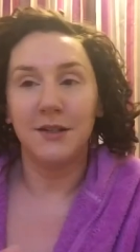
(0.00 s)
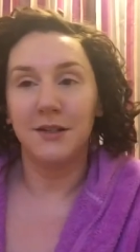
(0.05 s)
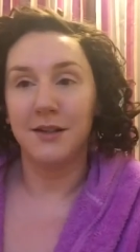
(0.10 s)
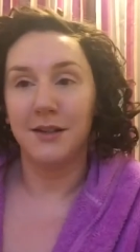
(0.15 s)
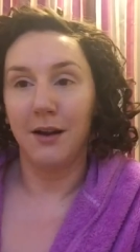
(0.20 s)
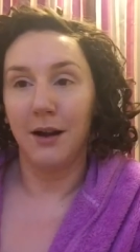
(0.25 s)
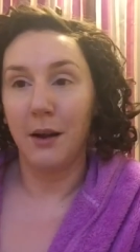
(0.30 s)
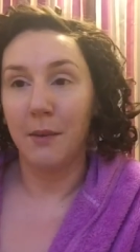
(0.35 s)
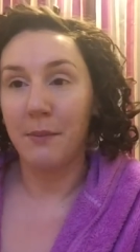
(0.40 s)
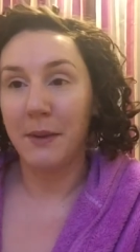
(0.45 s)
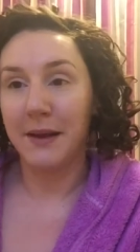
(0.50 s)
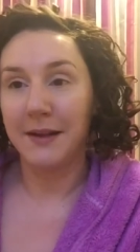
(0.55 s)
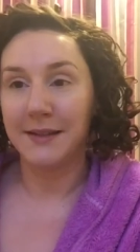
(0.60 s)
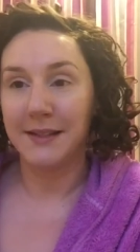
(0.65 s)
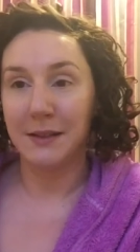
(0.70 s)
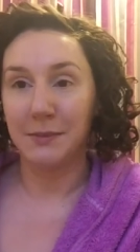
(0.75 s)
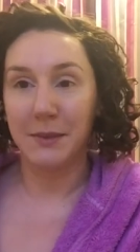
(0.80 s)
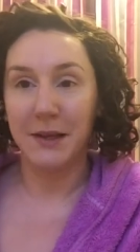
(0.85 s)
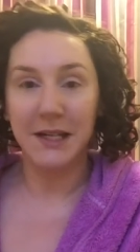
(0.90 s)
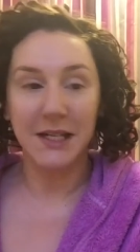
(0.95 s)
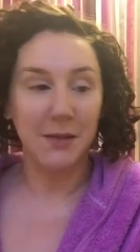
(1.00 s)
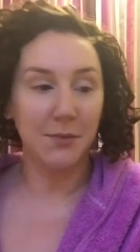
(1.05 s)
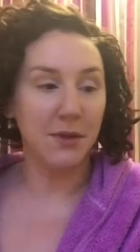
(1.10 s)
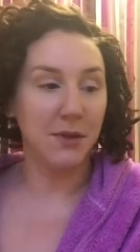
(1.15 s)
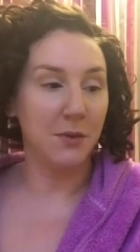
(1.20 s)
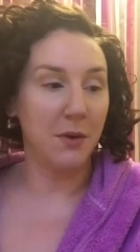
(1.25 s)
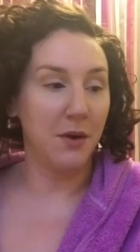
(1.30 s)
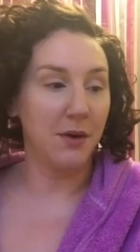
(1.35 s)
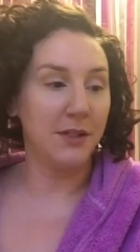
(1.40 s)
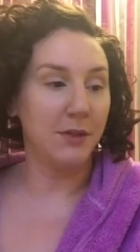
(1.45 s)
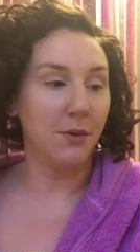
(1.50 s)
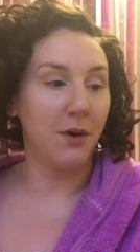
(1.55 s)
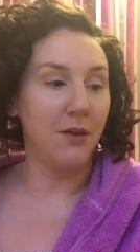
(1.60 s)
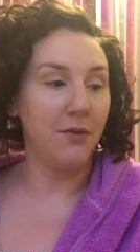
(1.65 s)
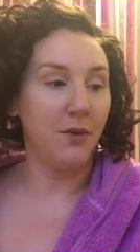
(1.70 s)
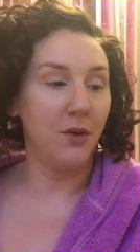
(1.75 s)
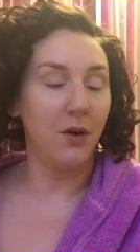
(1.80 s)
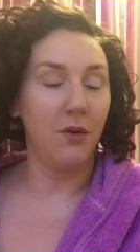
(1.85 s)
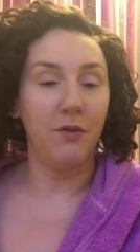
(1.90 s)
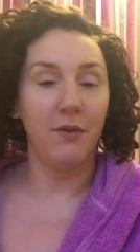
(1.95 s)
this as like a mixing medium as well. So
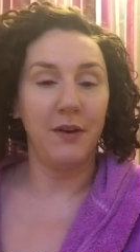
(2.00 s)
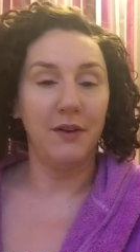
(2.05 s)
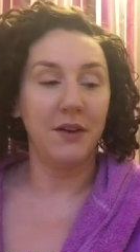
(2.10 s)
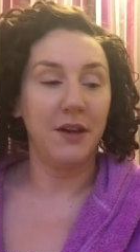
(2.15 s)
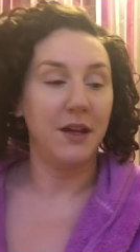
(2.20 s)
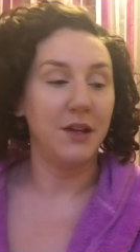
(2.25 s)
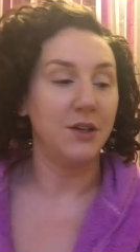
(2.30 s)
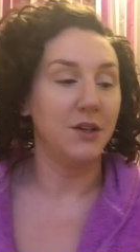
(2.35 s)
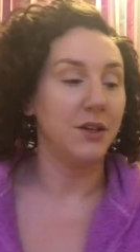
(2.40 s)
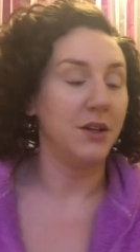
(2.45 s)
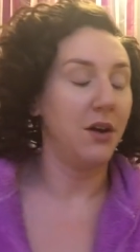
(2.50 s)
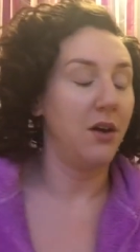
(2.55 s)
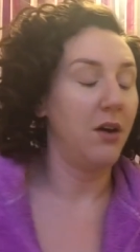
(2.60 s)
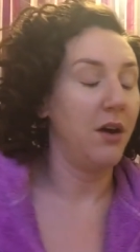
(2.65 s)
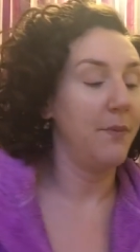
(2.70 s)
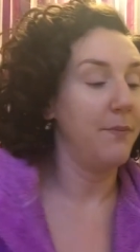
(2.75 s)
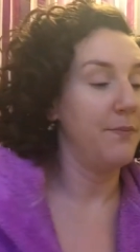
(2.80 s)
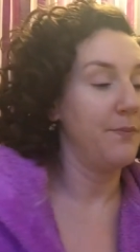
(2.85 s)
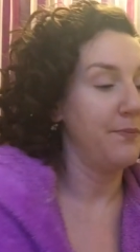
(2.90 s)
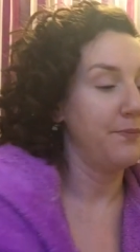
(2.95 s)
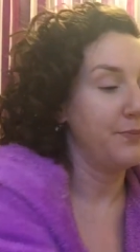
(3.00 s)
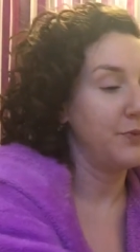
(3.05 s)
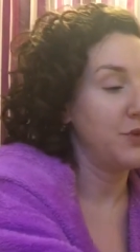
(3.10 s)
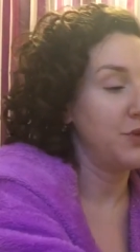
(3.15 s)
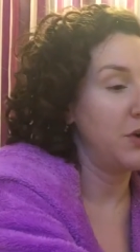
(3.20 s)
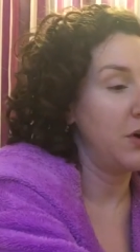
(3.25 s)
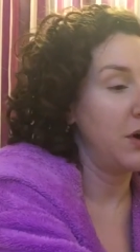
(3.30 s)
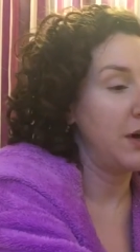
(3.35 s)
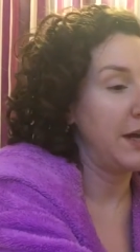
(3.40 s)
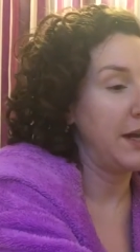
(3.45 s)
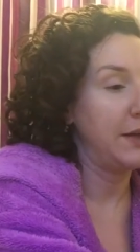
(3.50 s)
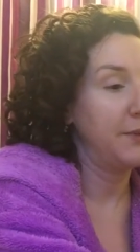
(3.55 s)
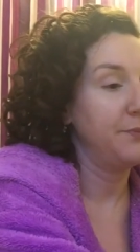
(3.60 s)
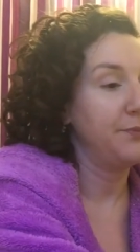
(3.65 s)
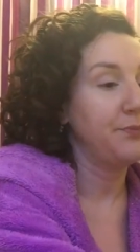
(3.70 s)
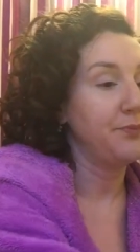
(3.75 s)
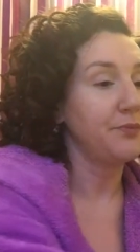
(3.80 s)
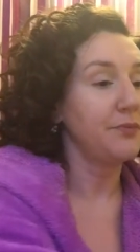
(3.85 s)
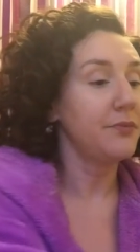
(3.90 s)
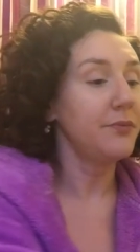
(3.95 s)
I've got a foundation that I'm trying.